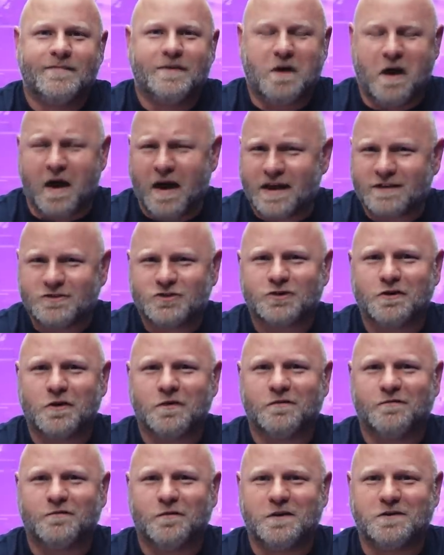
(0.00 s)
Go ahead and show
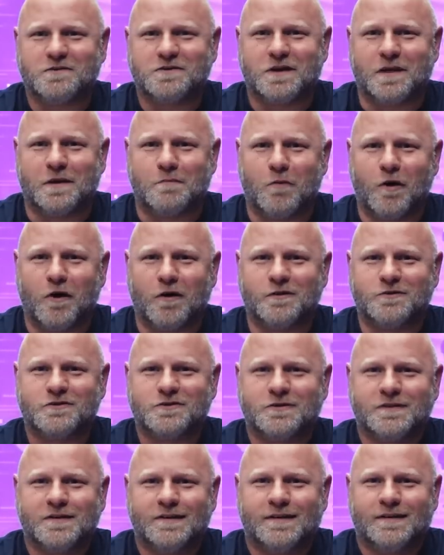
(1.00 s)
the footage again,
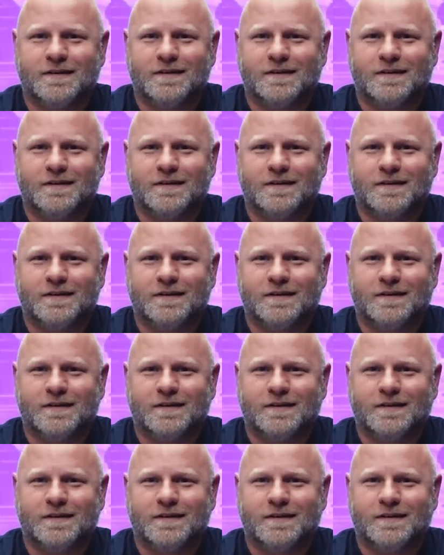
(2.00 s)
Marge.